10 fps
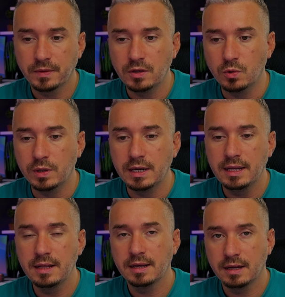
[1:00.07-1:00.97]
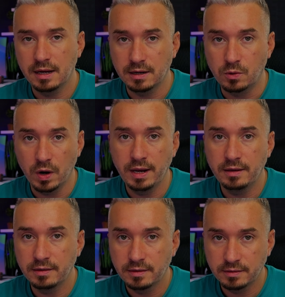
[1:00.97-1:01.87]
You will need a
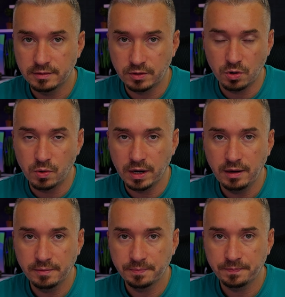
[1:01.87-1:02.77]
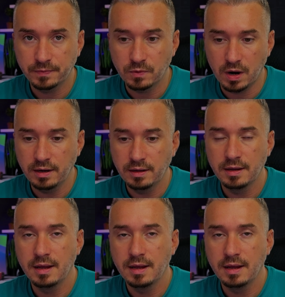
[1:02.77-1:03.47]
great story, right?